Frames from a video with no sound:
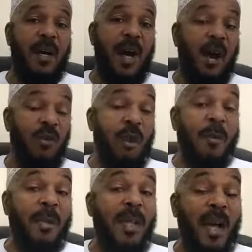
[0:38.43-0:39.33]
our
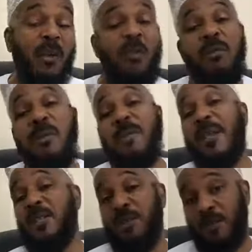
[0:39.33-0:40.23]
Ramadan will be
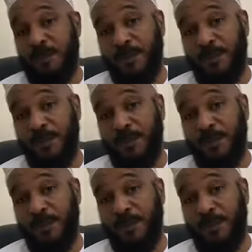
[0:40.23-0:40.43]
better.